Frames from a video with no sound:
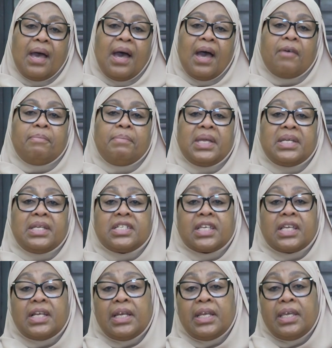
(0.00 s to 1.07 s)
I've made it
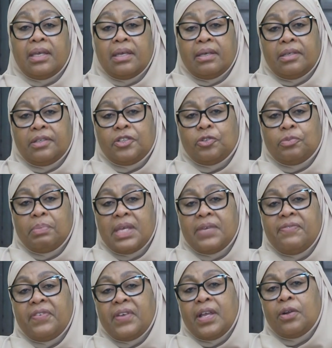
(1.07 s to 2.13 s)
clear to my
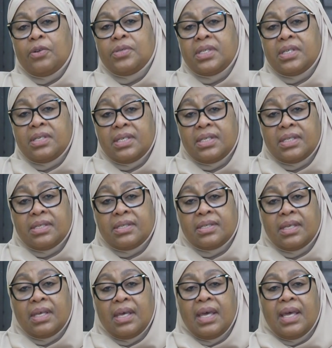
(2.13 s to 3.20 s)
fellow
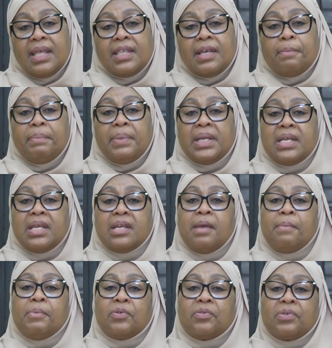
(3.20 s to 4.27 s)
citizens that building
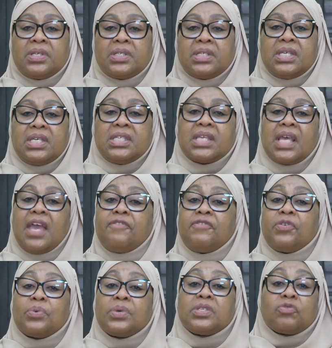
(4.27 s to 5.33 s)
democracy is
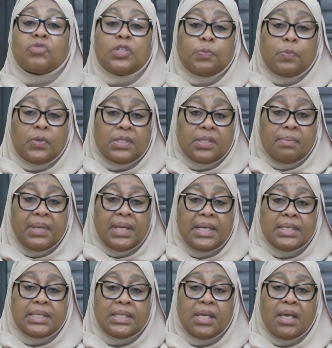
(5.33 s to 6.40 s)
everyone's
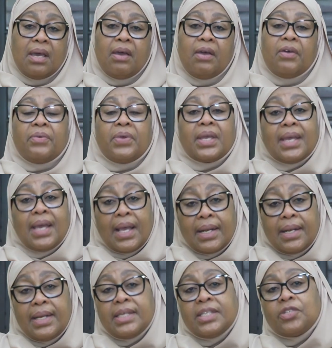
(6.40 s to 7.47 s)
responsibility,
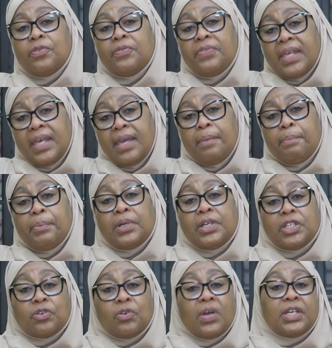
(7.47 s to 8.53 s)
regardless of their
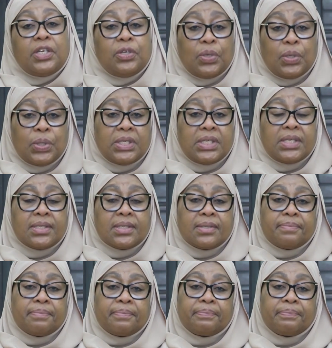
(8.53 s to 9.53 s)
political ideologies.